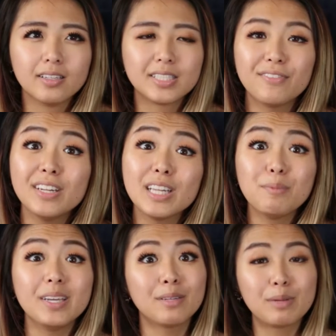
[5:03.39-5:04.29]
Definitely
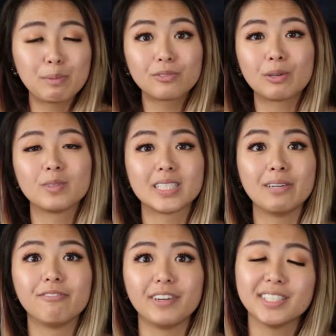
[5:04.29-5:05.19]
meeting people from the
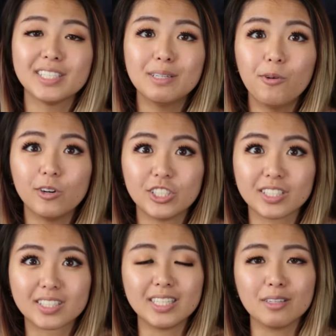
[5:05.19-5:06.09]
same fandom or
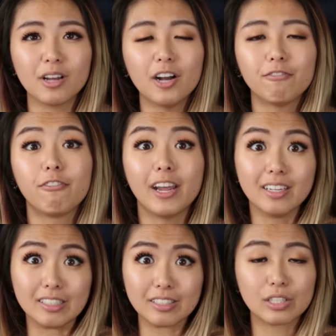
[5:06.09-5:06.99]
just seeing
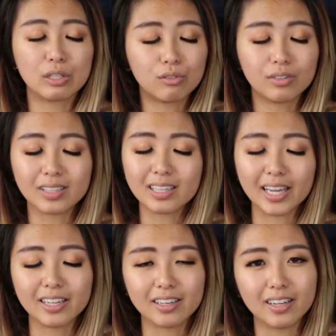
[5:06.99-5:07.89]
fans who really
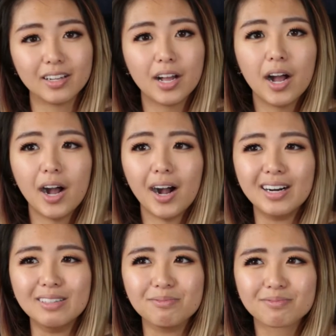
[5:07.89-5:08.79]
like it.
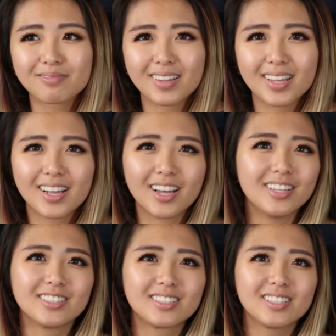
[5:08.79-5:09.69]

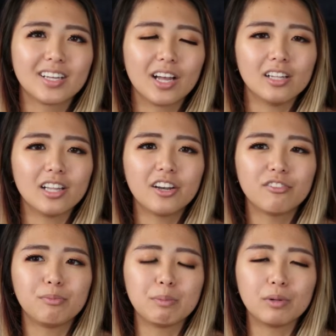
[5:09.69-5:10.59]
Because a lot
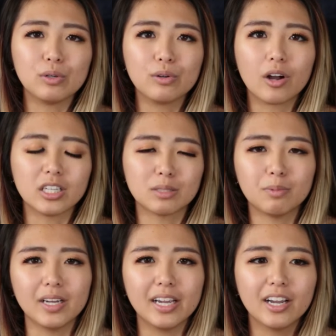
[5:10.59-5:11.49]
of people who
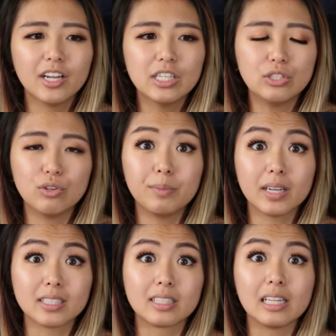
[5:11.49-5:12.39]
cosplay do it
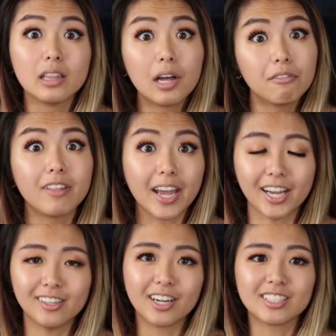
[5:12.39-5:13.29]
because they love that
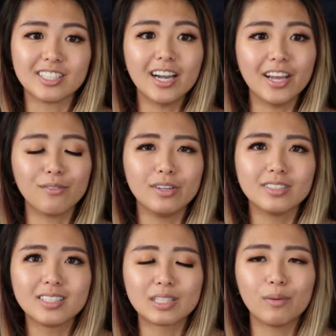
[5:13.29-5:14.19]
character, and when you
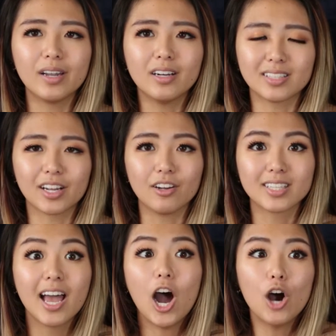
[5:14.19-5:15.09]
see someone else that
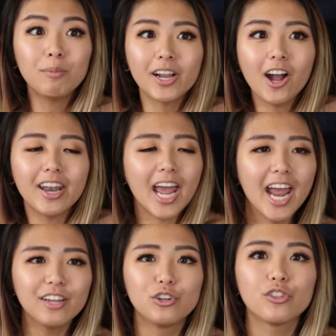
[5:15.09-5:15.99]
goes, oh my god,
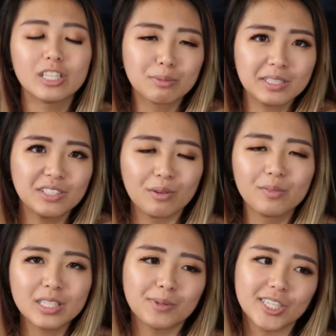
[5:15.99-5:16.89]
hey, you're this person from
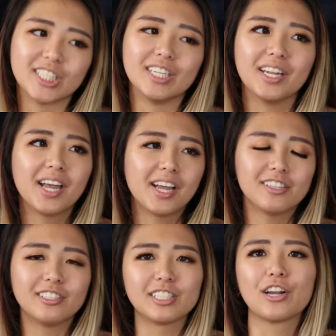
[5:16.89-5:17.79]
this person,
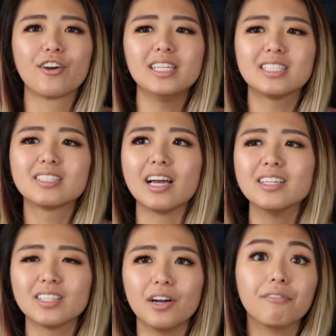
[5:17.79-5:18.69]
there's a great
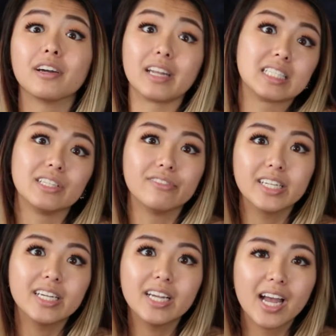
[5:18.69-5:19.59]
sense of
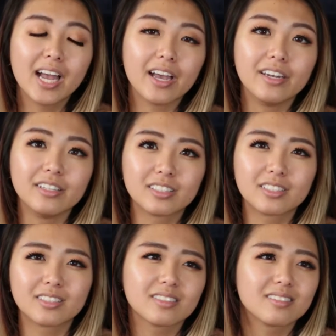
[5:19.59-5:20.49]
connectivity, and
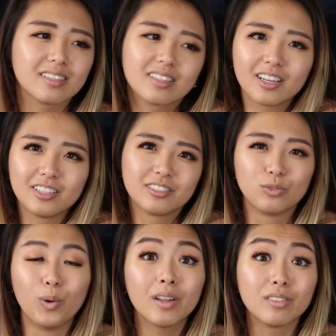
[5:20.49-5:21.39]
it's
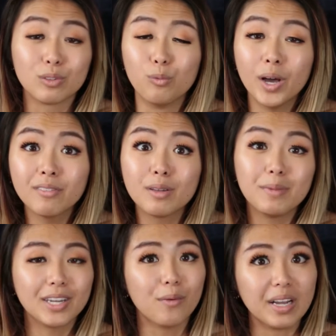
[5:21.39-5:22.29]
one of the
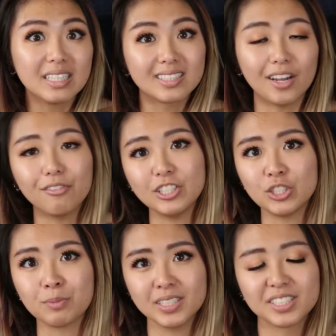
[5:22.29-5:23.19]
many ways that a
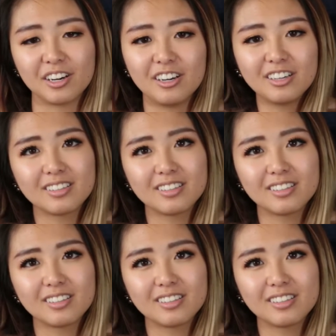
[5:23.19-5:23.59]
friendship can start.